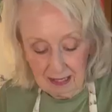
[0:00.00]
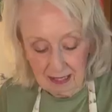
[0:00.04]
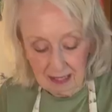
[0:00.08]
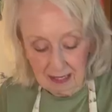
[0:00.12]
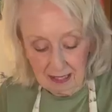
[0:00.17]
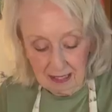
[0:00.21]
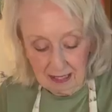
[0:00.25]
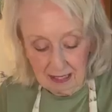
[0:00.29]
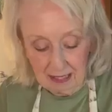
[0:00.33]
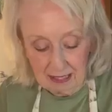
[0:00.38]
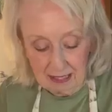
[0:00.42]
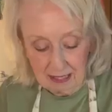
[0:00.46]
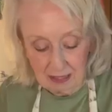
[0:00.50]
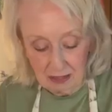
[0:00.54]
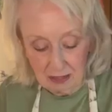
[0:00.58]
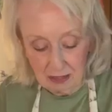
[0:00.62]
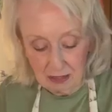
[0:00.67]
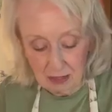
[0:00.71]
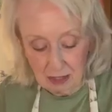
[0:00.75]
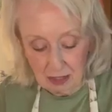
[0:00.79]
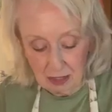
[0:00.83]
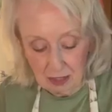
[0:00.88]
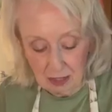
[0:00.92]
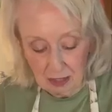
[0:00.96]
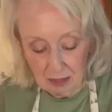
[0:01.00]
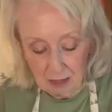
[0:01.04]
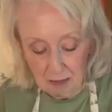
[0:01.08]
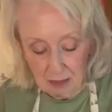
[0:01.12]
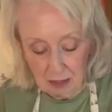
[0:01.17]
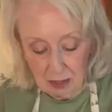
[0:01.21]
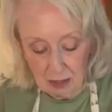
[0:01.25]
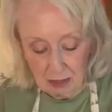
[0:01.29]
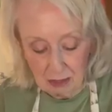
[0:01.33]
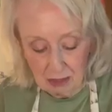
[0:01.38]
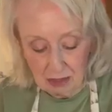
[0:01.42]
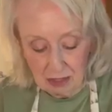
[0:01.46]
Listen to their
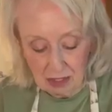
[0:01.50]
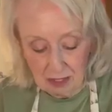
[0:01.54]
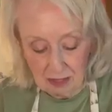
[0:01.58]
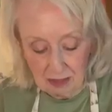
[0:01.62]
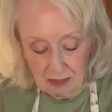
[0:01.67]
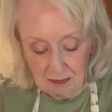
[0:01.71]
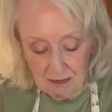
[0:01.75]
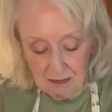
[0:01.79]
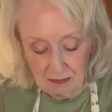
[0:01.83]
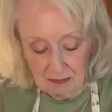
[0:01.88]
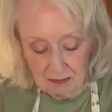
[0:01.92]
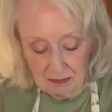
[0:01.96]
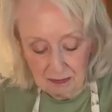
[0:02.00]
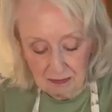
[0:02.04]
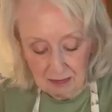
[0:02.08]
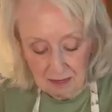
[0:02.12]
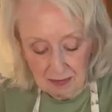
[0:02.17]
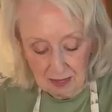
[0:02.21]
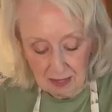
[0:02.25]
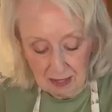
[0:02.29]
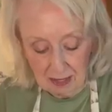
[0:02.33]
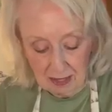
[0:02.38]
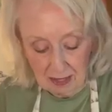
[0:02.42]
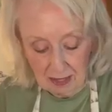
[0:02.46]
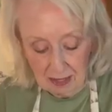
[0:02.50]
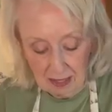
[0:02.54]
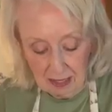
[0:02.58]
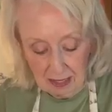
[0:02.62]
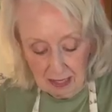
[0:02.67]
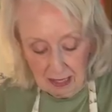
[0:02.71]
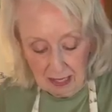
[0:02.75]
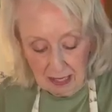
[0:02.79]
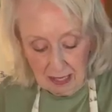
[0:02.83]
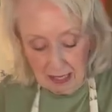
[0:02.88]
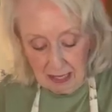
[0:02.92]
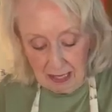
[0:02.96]
music.
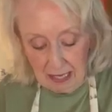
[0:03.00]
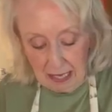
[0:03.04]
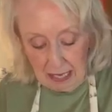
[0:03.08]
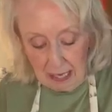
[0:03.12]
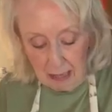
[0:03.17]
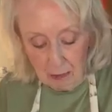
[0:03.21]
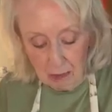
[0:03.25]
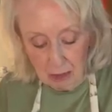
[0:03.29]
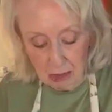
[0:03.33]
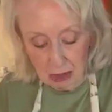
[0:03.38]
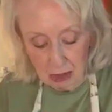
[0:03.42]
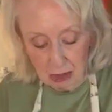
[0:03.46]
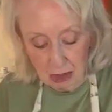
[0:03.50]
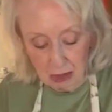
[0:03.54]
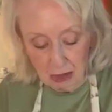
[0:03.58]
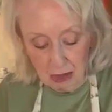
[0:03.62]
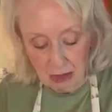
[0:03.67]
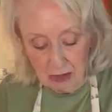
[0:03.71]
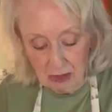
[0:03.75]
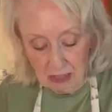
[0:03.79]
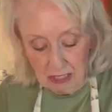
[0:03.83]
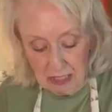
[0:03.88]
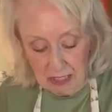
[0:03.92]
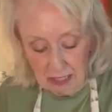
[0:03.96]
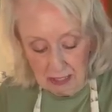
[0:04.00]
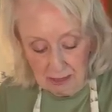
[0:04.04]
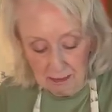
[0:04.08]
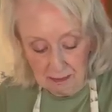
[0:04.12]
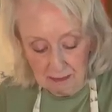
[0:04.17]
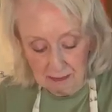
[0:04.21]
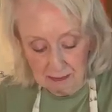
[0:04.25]
I was young then.